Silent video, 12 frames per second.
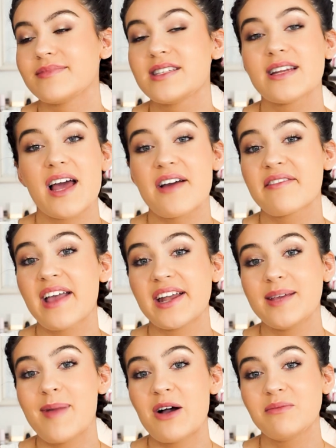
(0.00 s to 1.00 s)
Did I ever get an
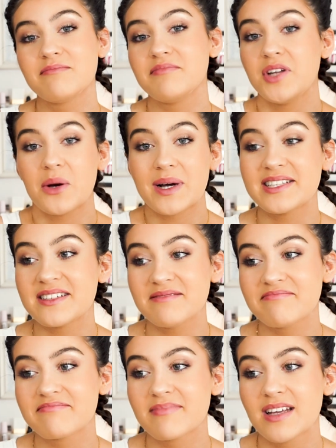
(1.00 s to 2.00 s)
email? No, I
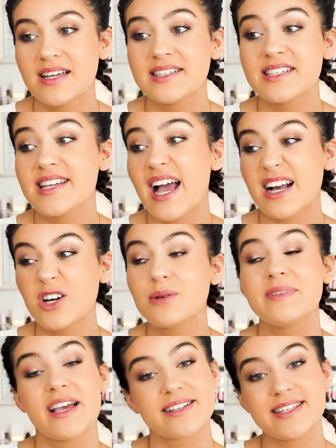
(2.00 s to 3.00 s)
didn't. Did he hang up?
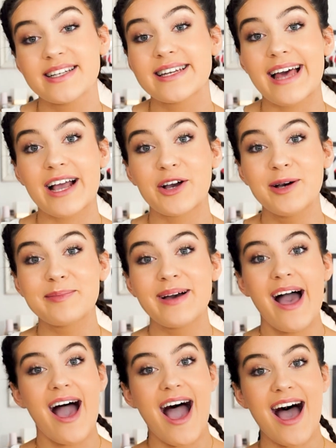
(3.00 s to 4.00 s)
Yes, he did hang up.
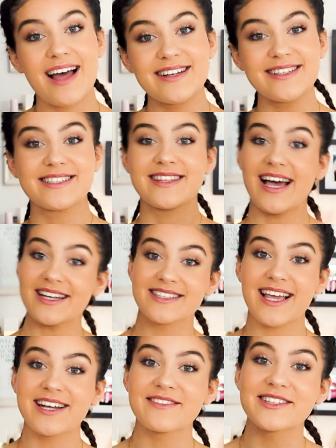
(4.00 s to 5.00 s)
And that is
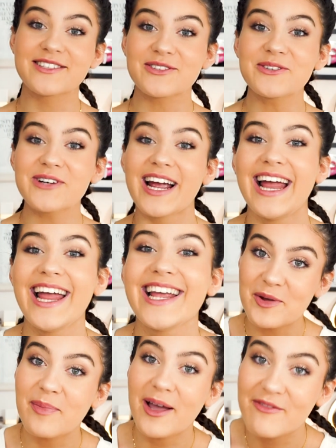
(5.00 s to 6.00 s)
the end of the story.
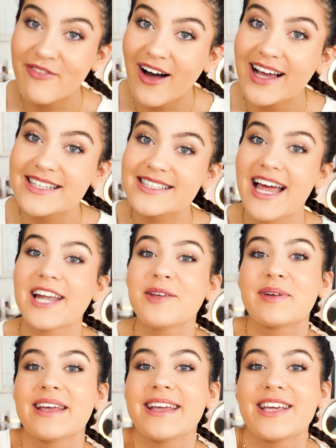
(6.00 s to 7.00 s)
So my advice to
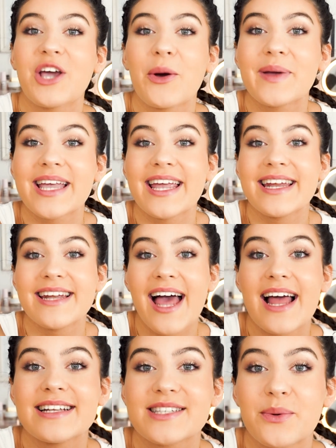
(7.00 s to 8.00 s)
anybody going in
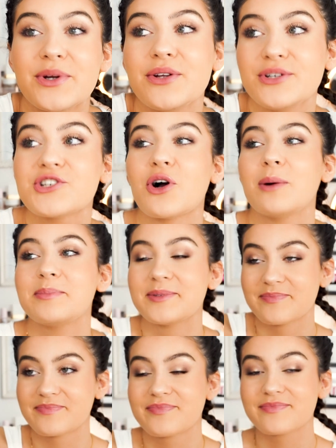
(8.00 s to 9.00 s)
to a new job,
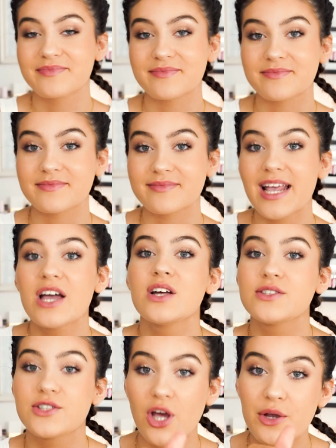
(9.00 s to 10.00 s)

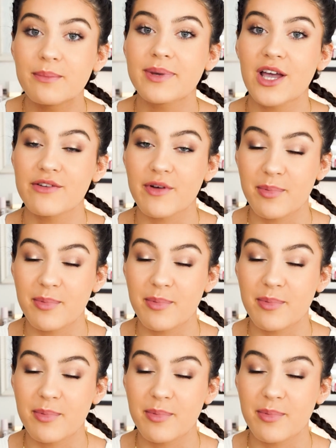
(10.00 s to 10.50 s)
don't be over